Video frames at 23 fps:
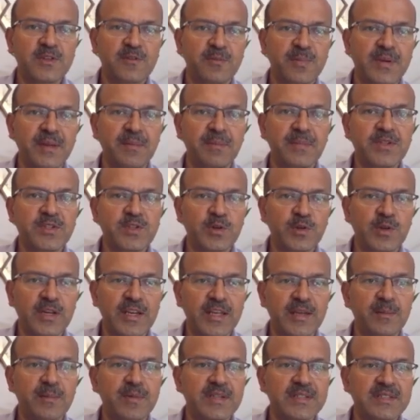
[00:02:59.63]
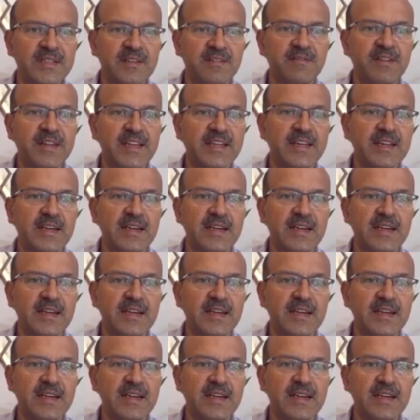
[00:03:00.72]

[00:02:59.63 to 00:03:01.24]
of premature labor, cervical